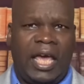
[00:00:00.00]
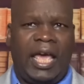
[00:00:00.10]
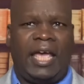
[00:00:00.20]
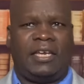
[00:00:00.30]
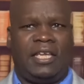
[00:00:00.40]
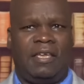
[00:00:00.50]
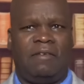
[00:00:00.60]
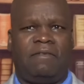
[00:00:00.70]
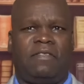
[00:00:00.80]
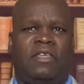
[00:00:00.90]
and
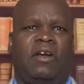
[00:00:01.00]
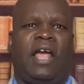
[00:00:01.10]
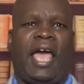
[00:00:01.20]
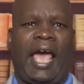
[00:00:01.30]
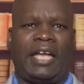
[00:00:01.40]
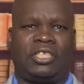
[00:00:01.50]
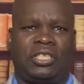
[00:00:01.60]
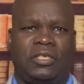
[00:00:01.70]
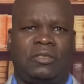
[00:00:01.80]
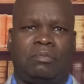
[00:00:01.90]
if their
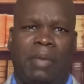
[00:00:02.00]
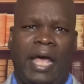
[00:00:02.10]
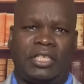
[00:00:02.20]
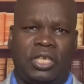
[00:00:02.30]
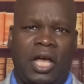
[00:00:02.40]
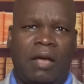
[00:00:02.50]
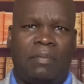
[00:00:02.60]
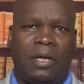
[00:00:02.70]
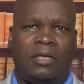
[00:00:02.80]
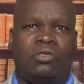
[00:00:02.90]
actions match up
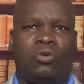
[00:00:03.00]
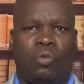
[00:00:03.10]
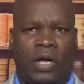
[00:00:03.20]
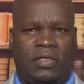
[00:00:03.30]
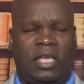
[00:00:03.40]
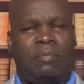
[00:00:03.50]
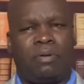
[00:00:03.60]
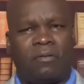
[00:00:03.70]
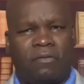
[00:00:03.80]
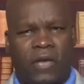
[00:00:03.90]
to what they
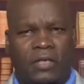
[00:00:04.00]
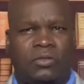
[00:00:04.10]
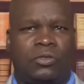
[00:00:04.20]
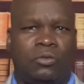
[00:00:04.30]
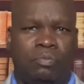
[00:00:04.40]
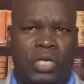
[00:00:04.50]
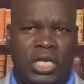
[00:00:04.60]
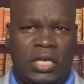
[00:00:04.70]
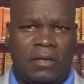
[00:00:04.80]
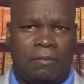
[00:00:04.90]
profess to be.